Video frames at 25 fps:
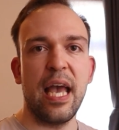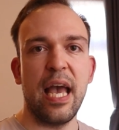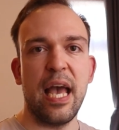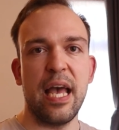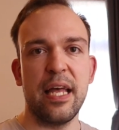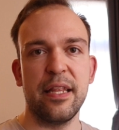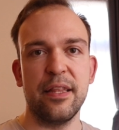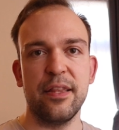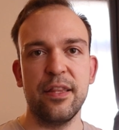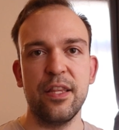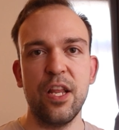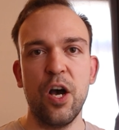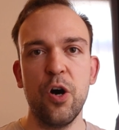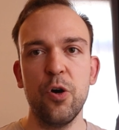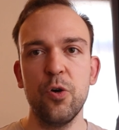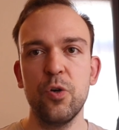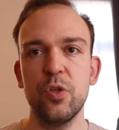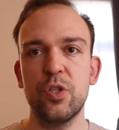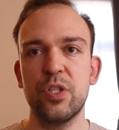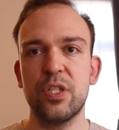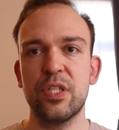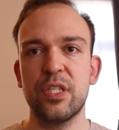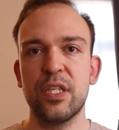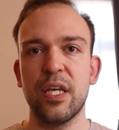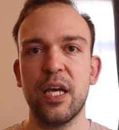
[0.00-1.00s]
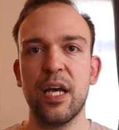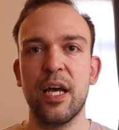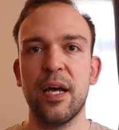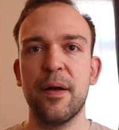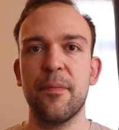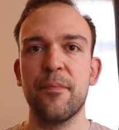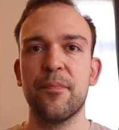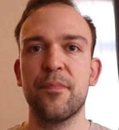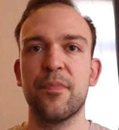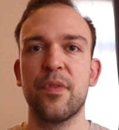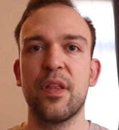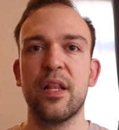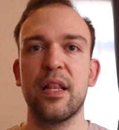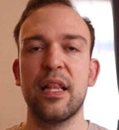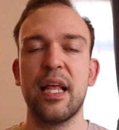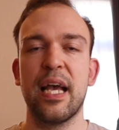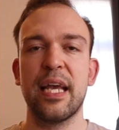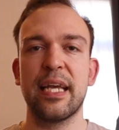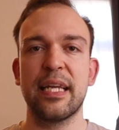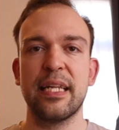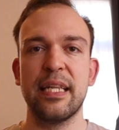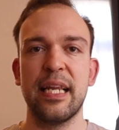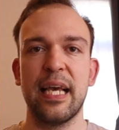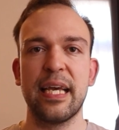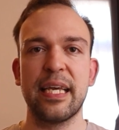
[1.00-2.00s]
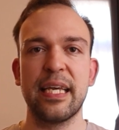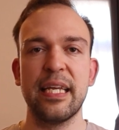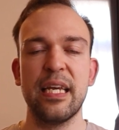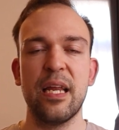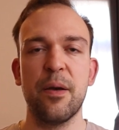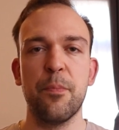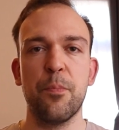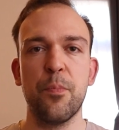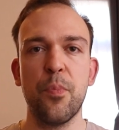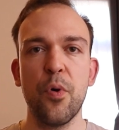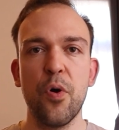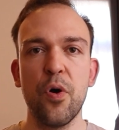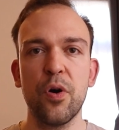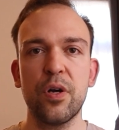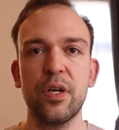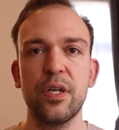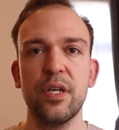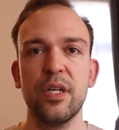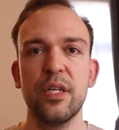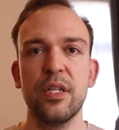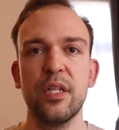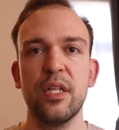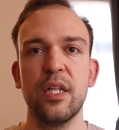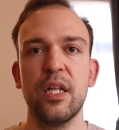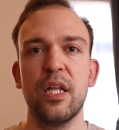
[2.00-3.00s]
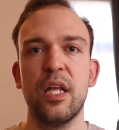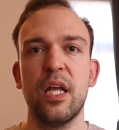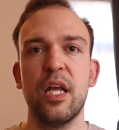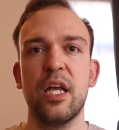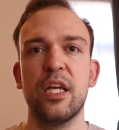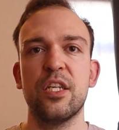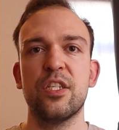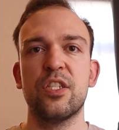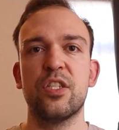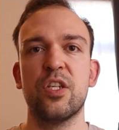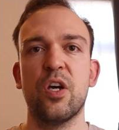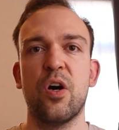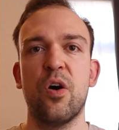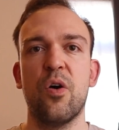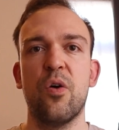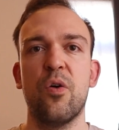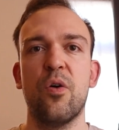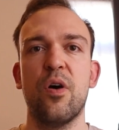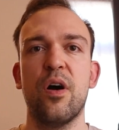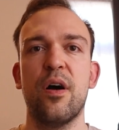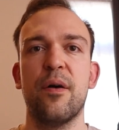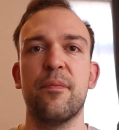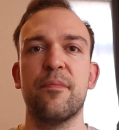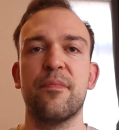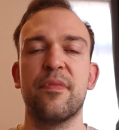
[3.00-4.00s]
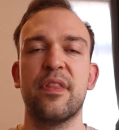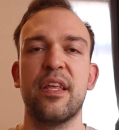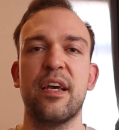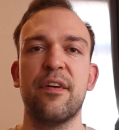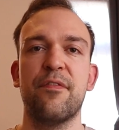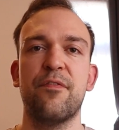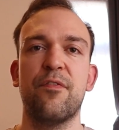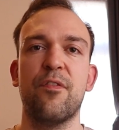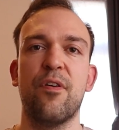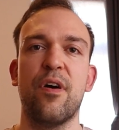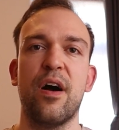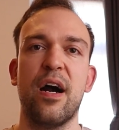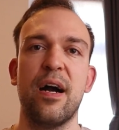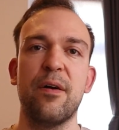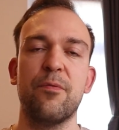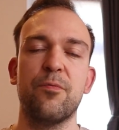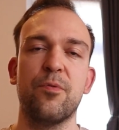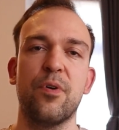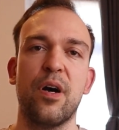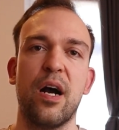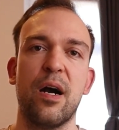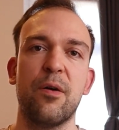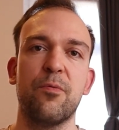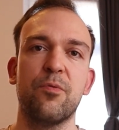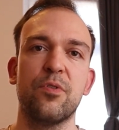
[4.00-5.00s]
notes like in a book. So therefore I